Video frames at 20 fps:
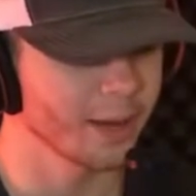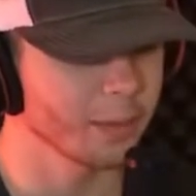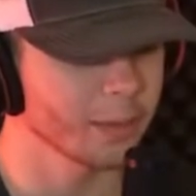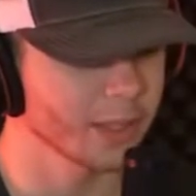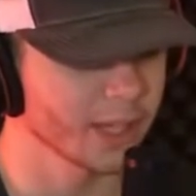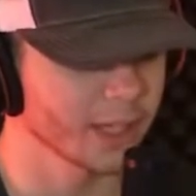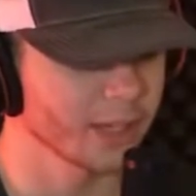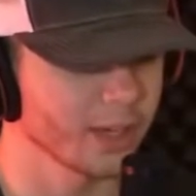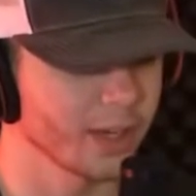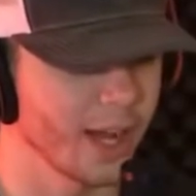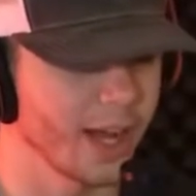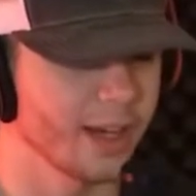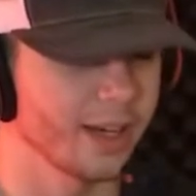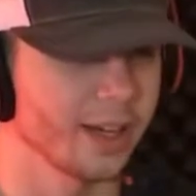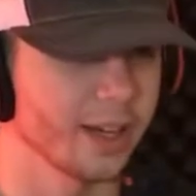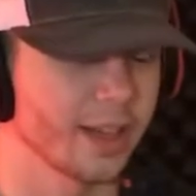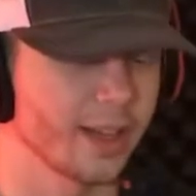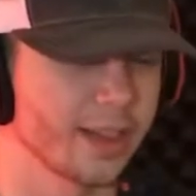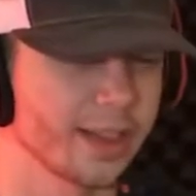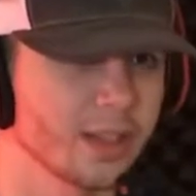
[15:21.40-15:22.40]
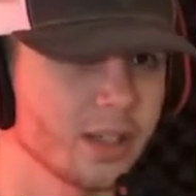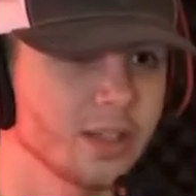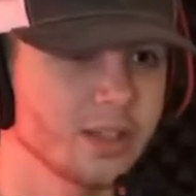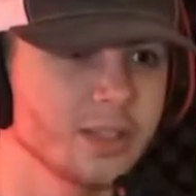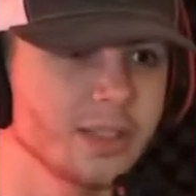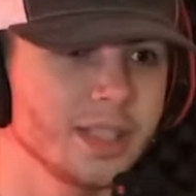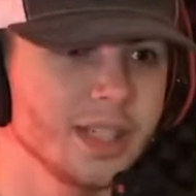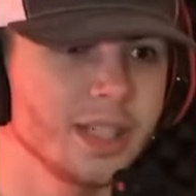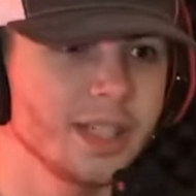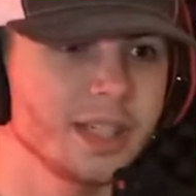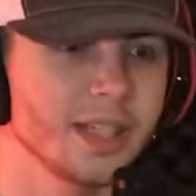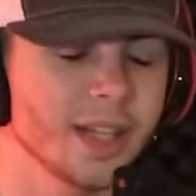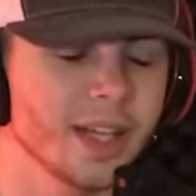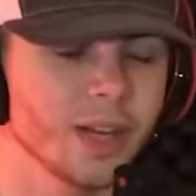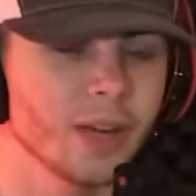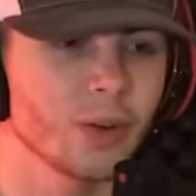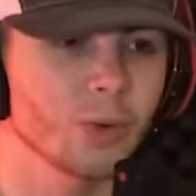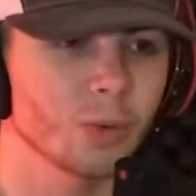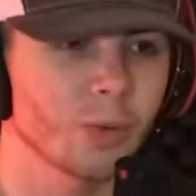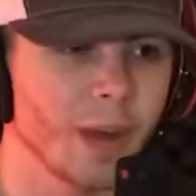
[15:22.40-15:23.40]
McGregor ending a
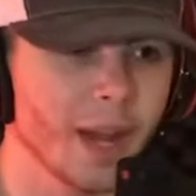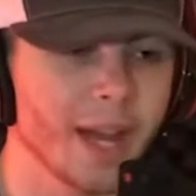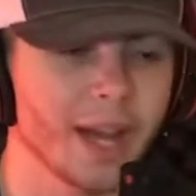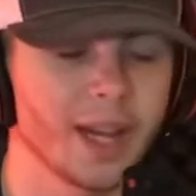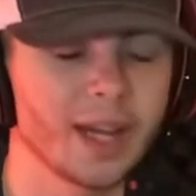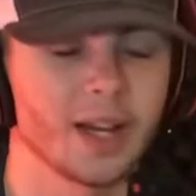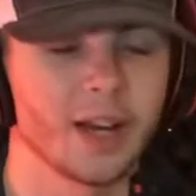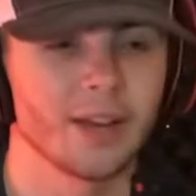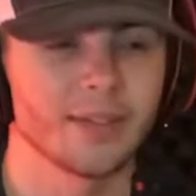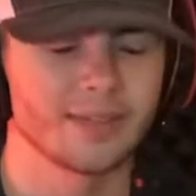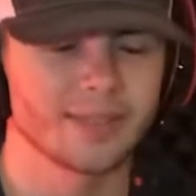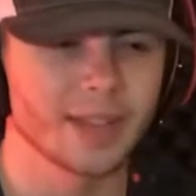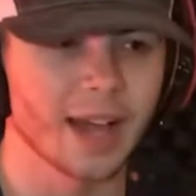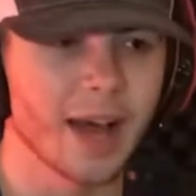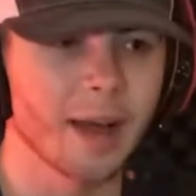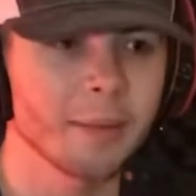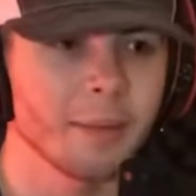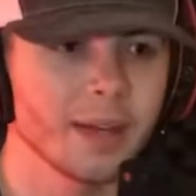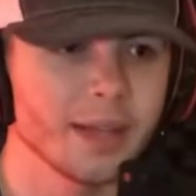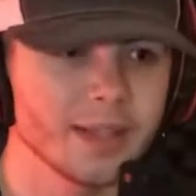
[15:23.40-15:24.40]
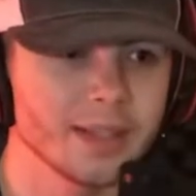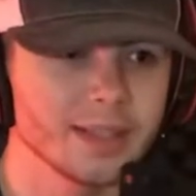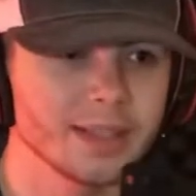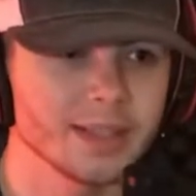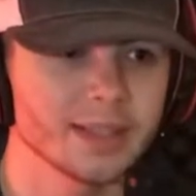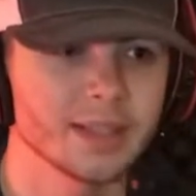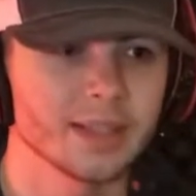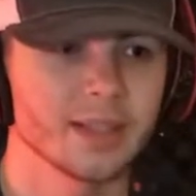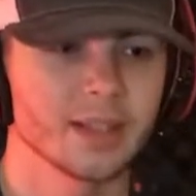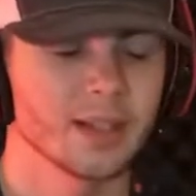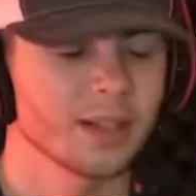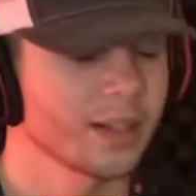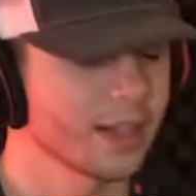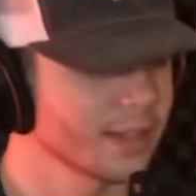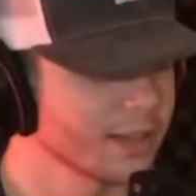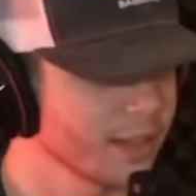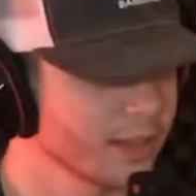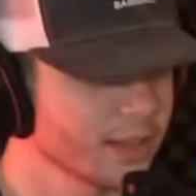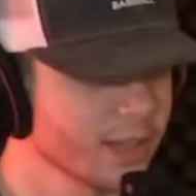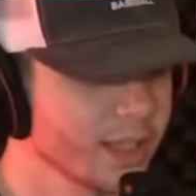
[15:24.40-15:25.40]
13-year reign of dominance, or
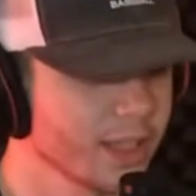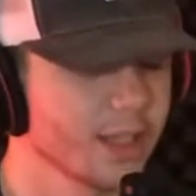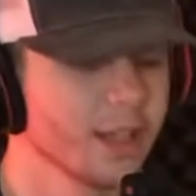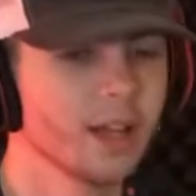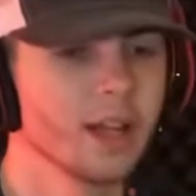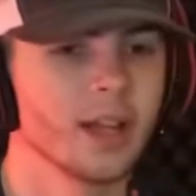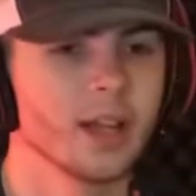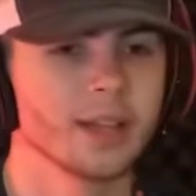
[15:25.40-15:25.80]
not 13,